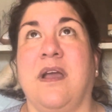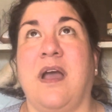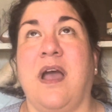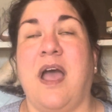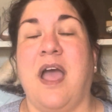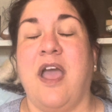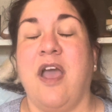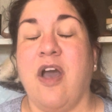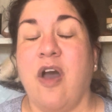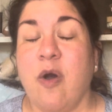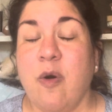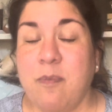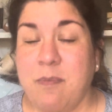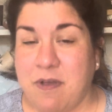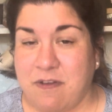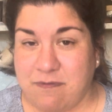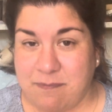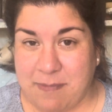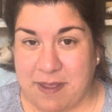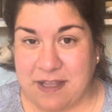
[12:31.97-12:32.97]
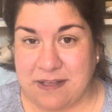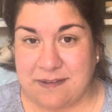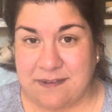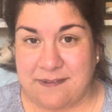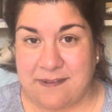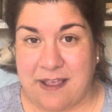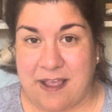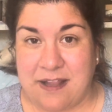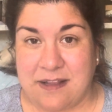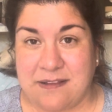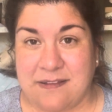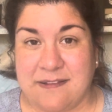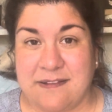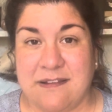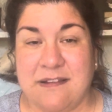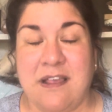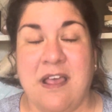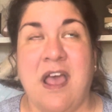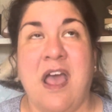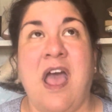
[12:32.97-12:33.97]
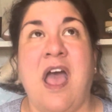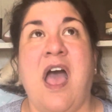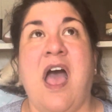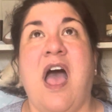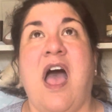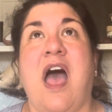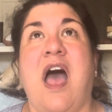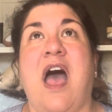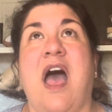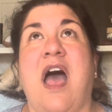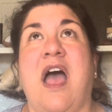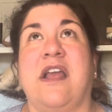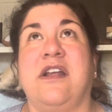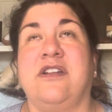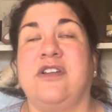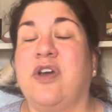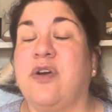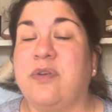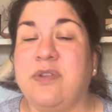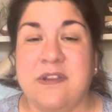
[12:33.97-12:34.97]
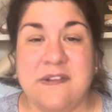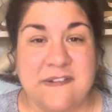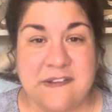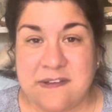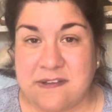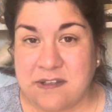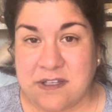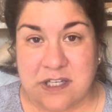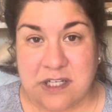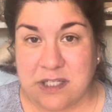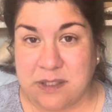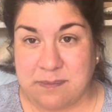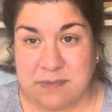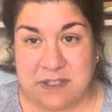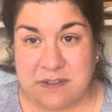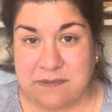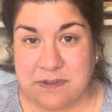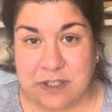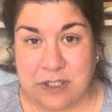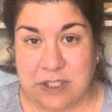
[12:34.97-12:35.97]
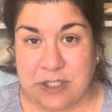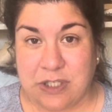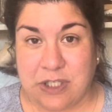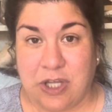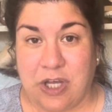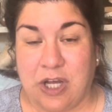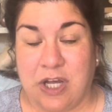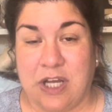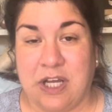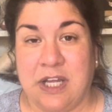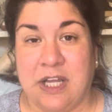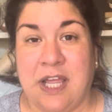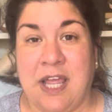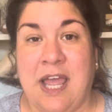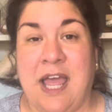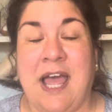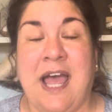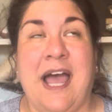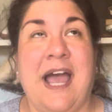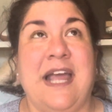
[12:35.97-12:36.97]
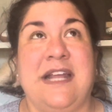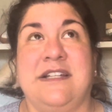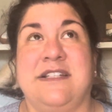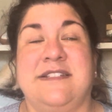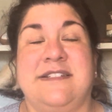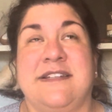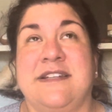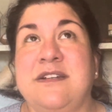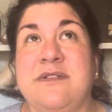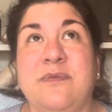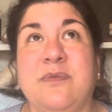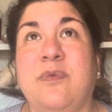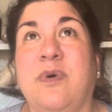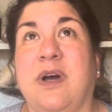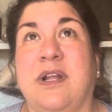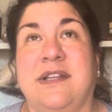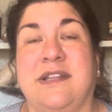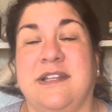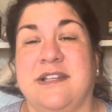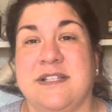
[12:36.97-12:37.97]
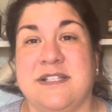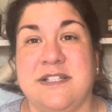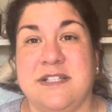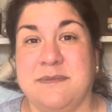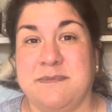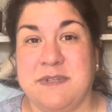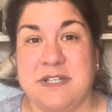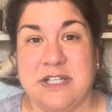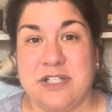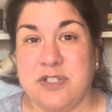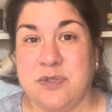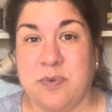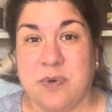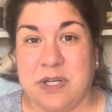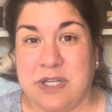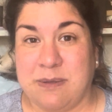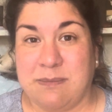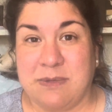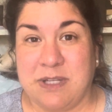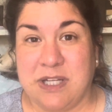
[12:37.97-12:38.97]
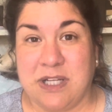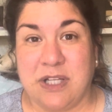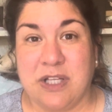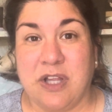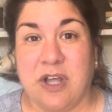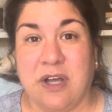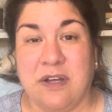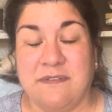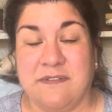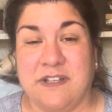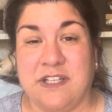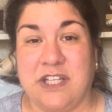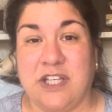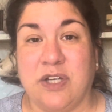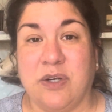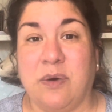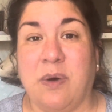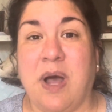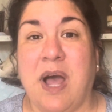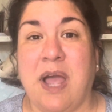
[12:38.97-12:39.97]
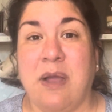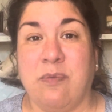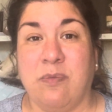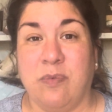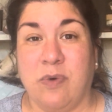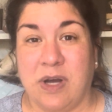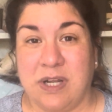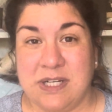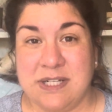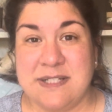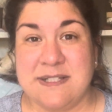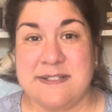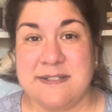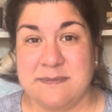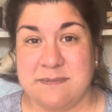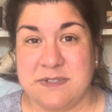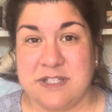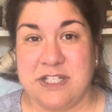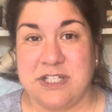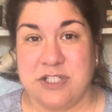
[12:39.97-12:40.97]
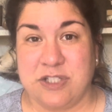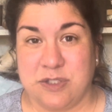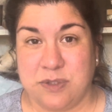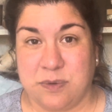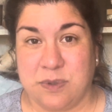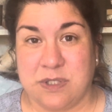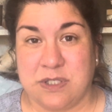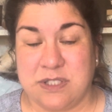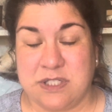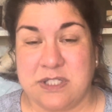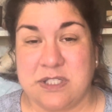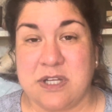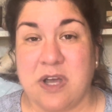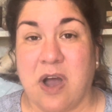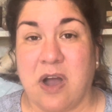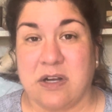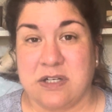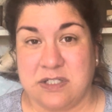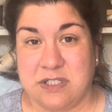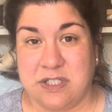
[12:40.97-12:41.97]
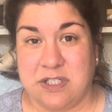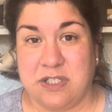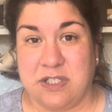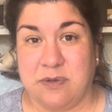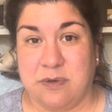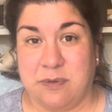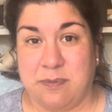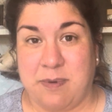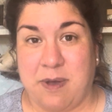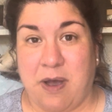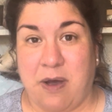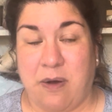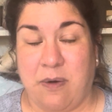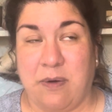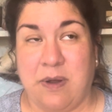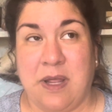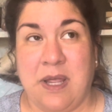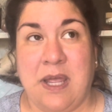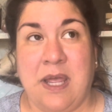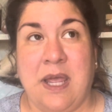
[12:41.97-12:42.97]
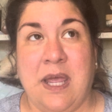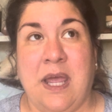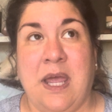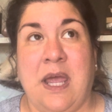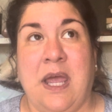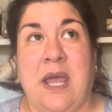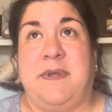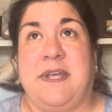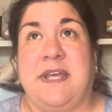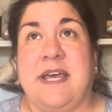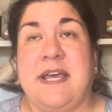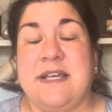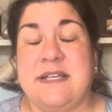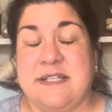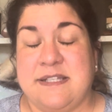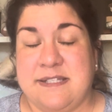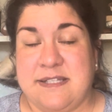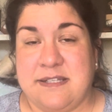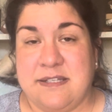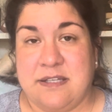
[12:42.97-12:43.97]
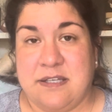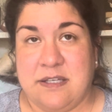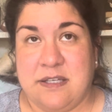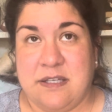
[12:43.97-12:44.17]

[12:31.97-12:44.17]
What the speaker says: I hope I've made sense. I know this isn't going to be very long. I didn't want this to be a 20-minute long video. I wanted something short to talk to you about, because